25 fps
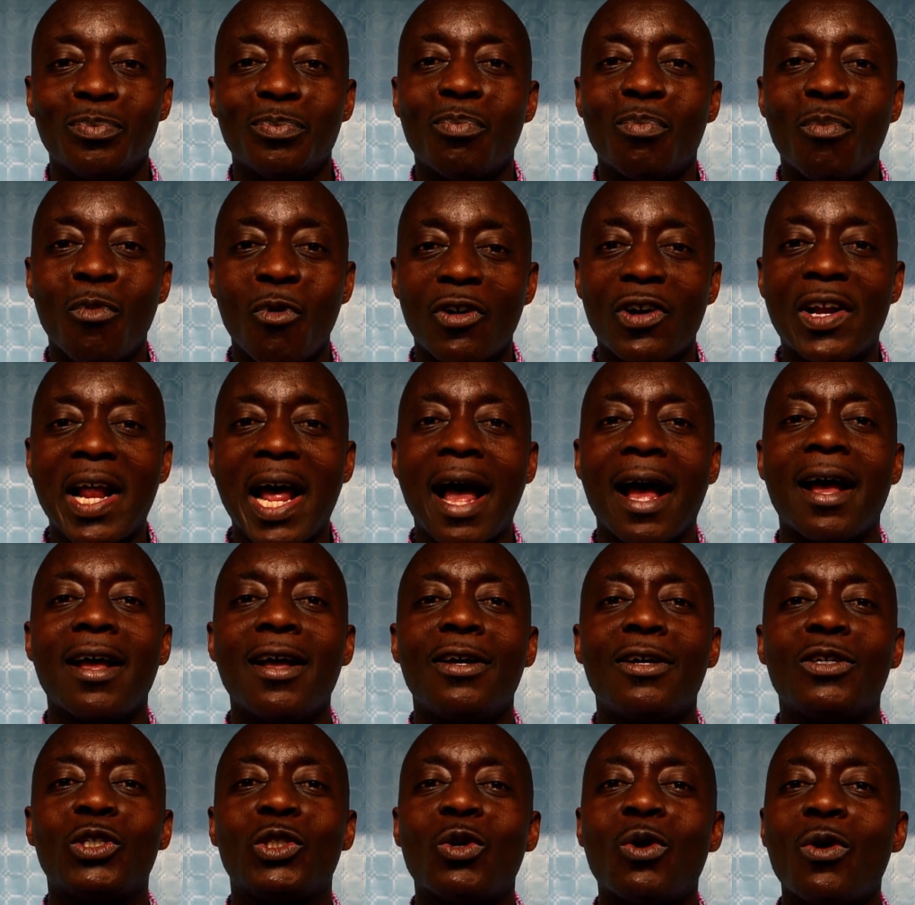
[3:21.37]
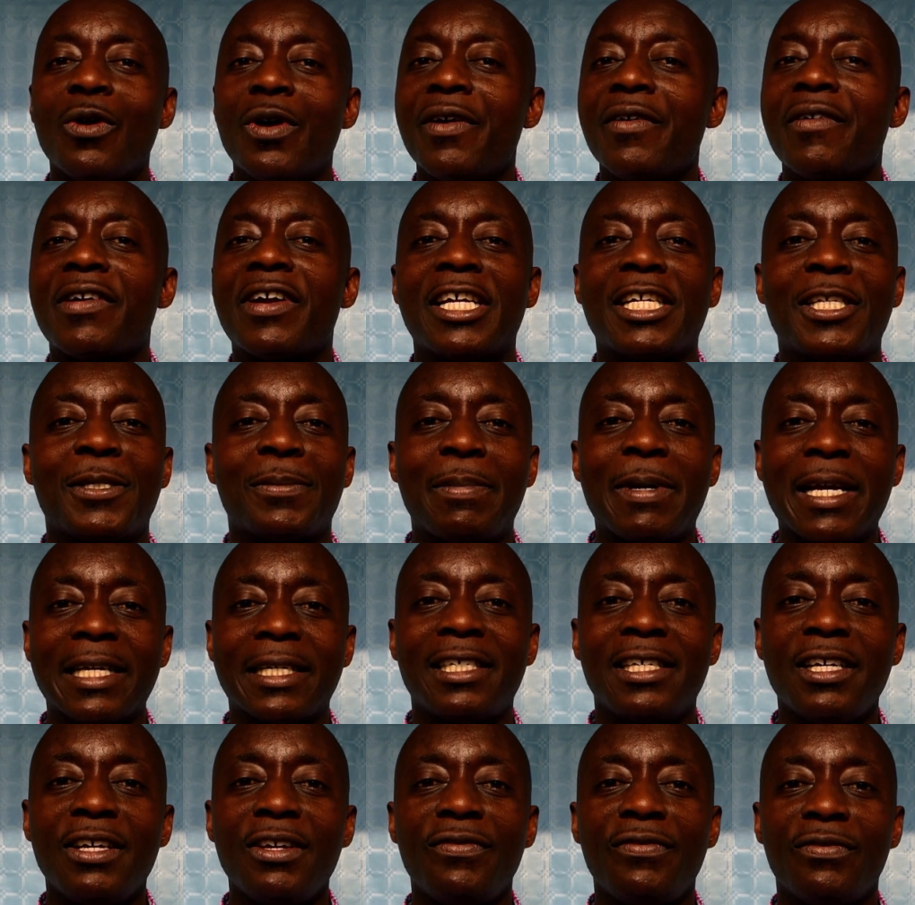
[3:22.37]
moda. So
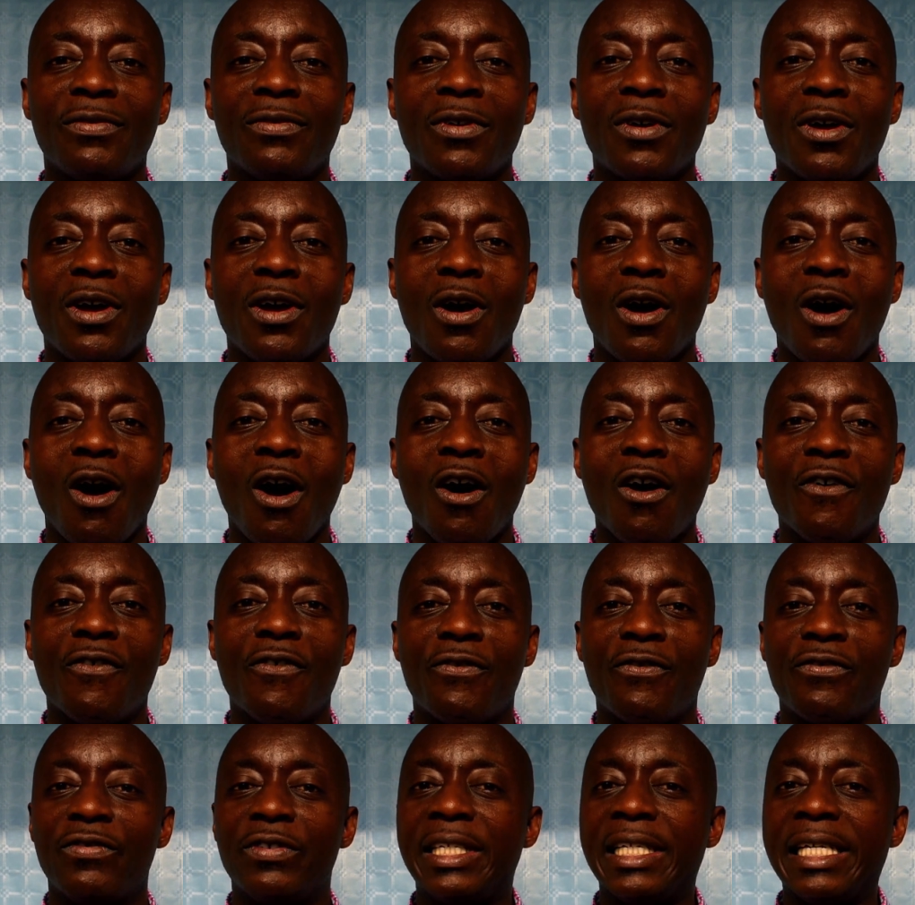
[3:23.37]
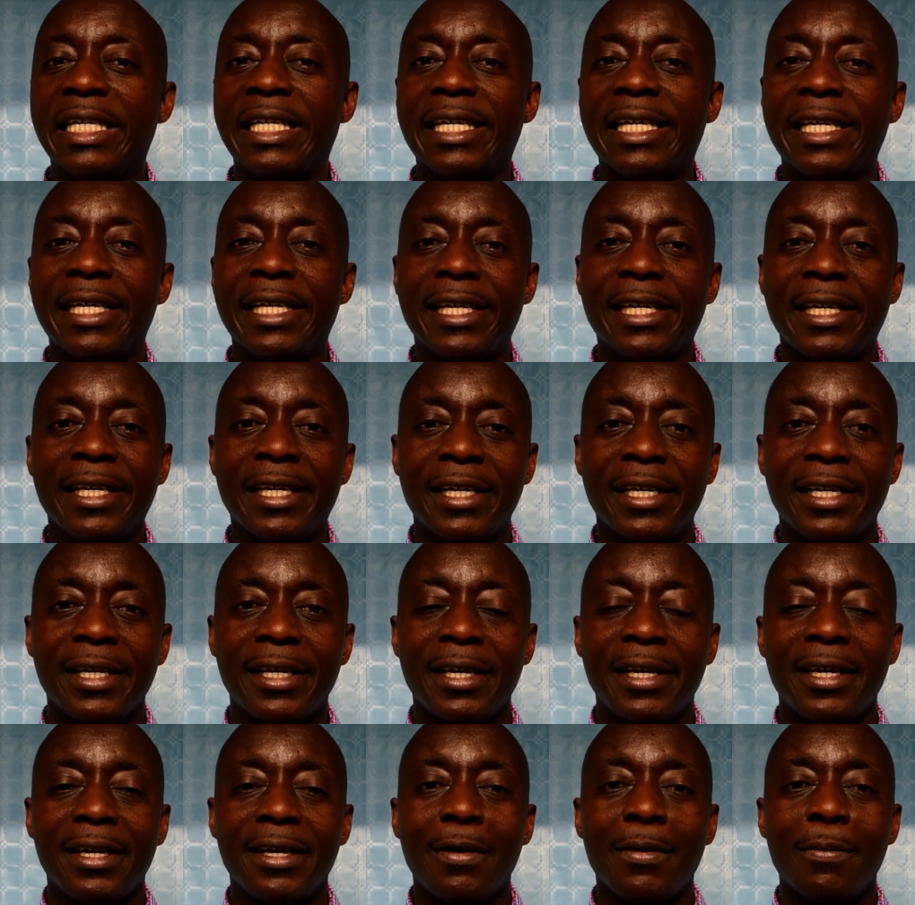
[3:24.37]
irrespective of the
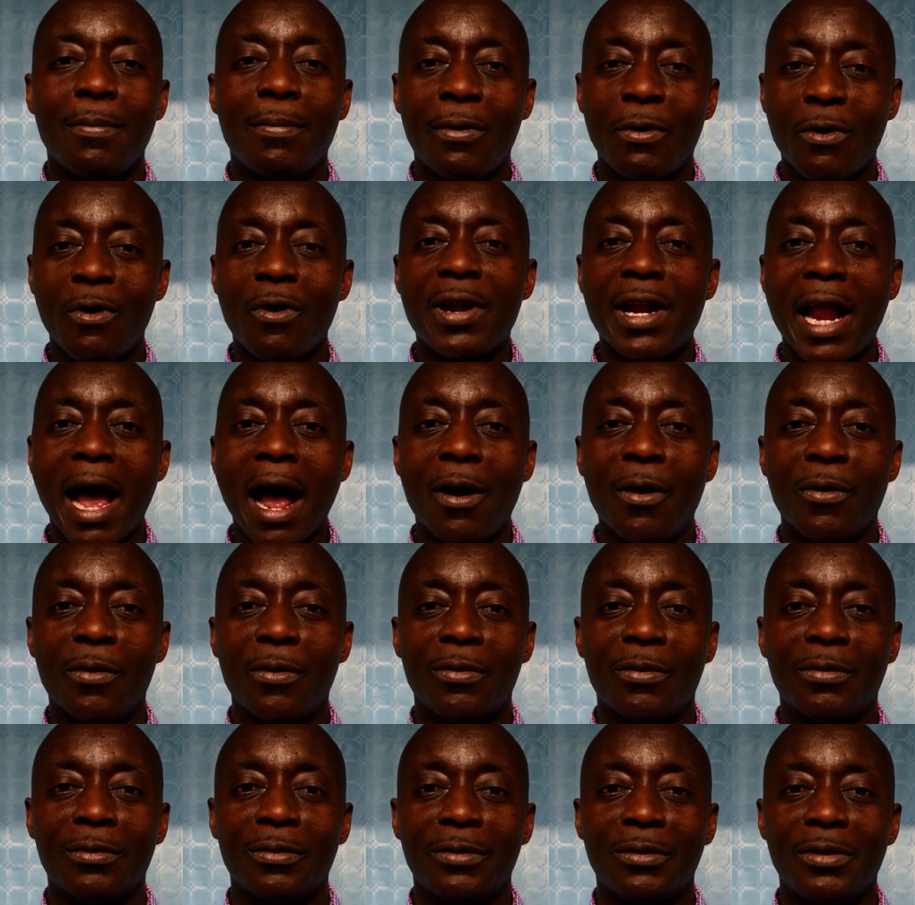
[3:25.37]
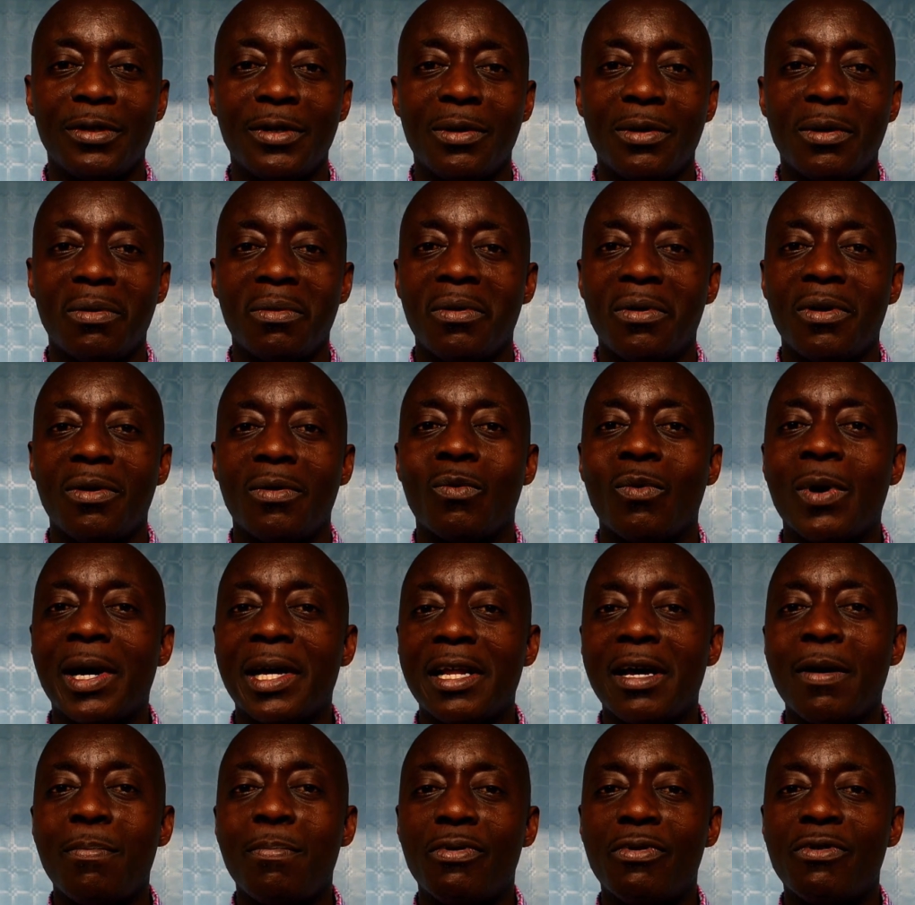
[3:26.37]
pronoun,
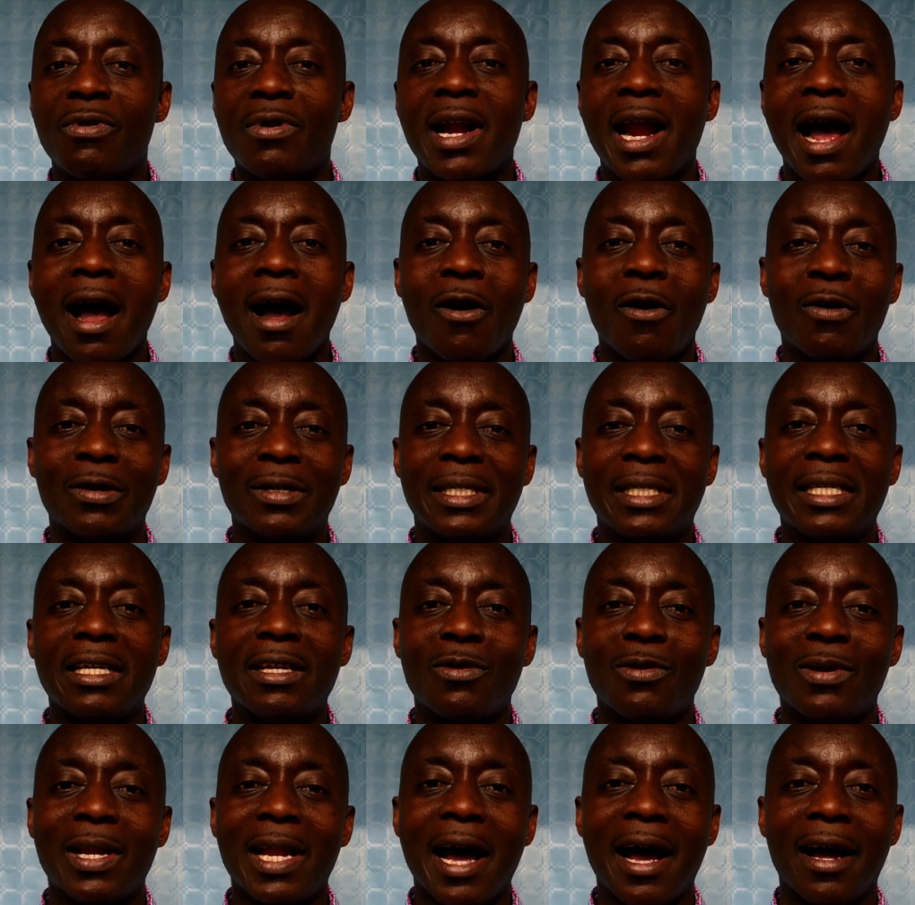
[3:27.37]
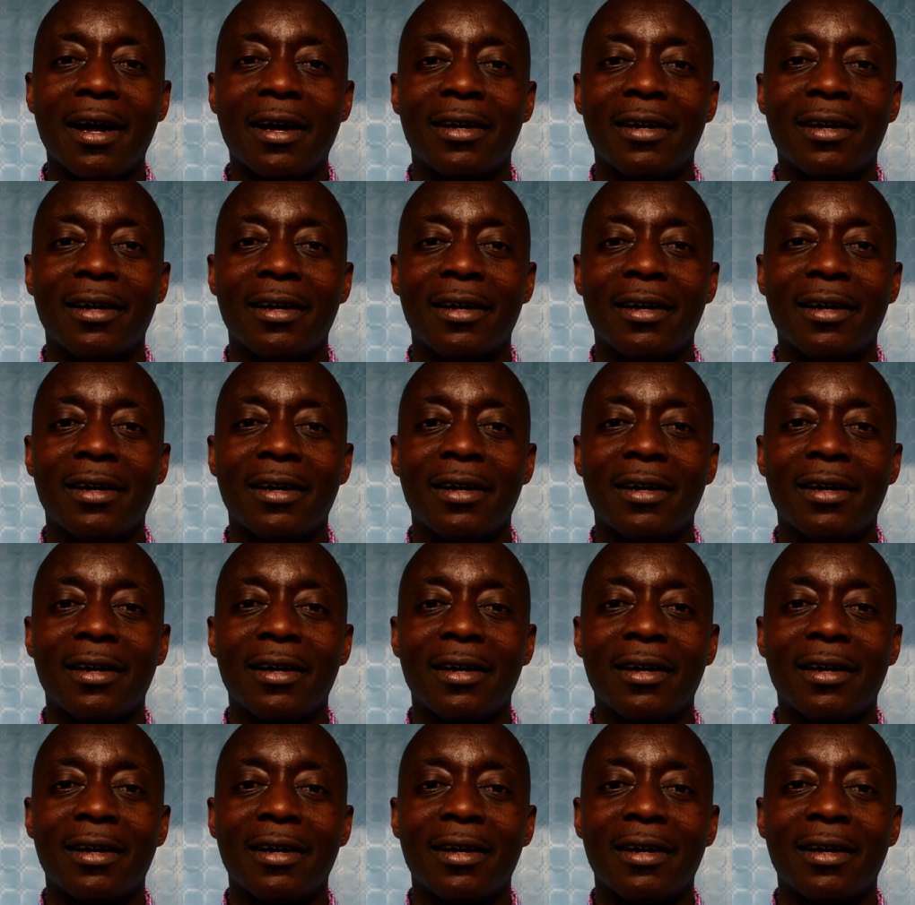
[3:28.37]
whether plural or singular,